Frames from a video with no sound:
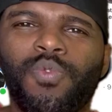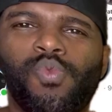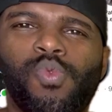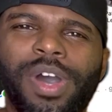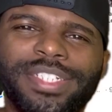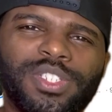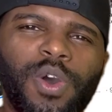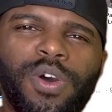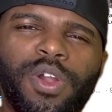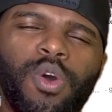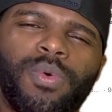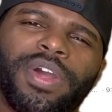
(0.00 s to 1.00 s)
What's
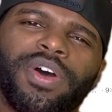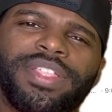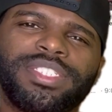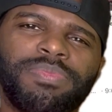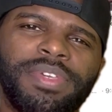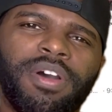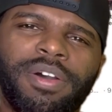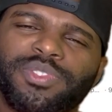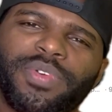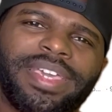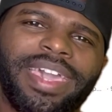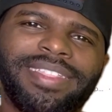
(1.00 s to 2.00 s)
going on, world? It's me,
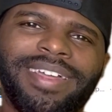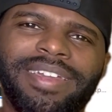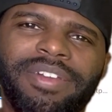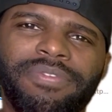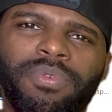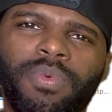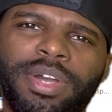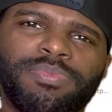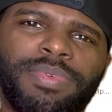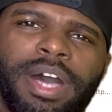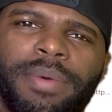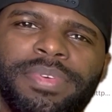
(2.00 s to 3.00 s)
Andre Catnight, here from
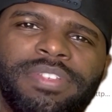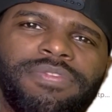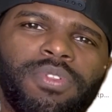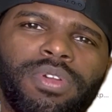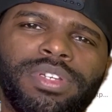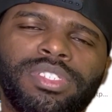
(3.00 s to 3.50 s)
West Palm Beach, Florida.